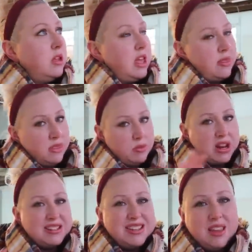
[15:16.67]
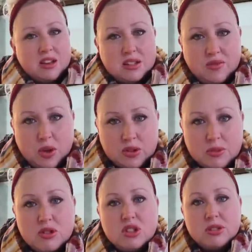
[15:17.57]
and when I say lots of folks,
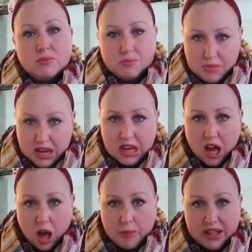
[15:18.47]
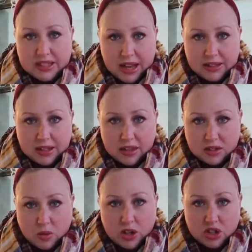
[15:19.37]
there's just many comments asking
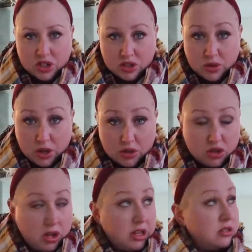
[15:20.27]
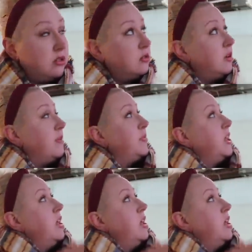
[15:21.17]
this question. So here's your answers, right?